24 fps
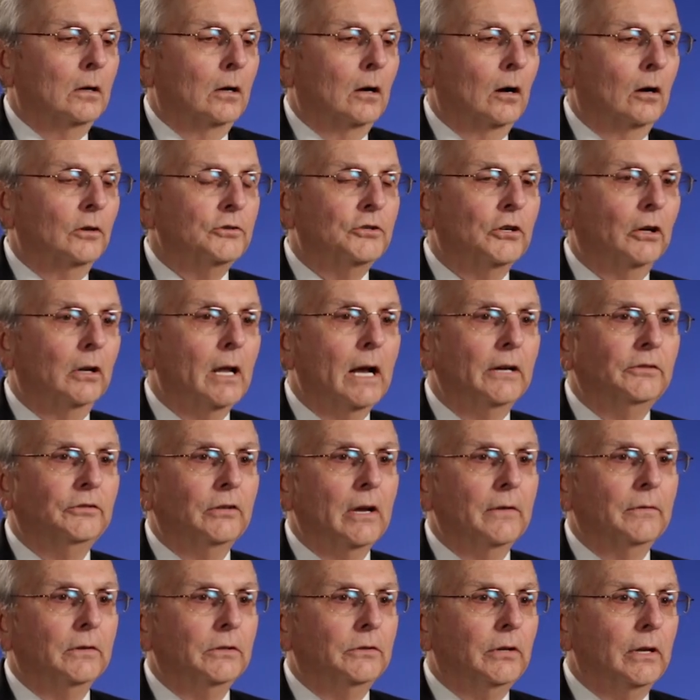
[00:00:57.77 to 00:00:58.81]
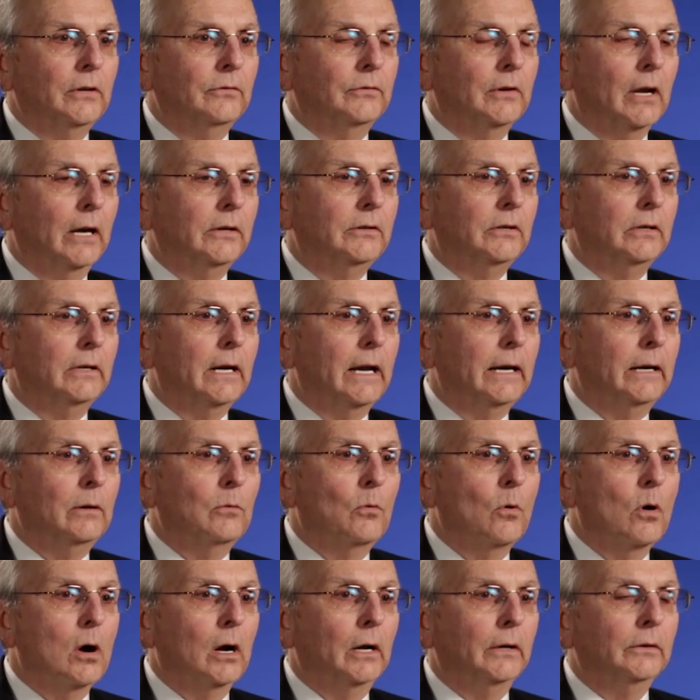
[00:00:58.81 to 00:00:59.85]
On July 17,
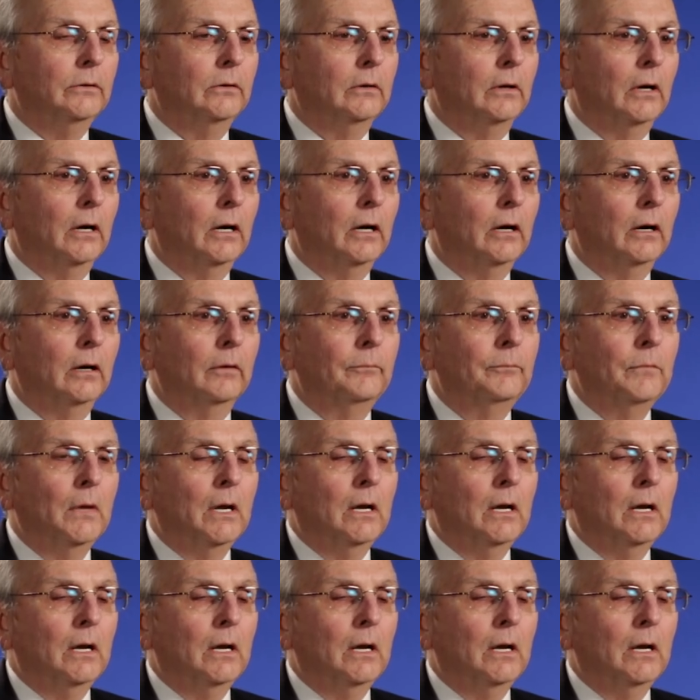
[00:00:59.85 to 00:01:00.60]
1981, uh,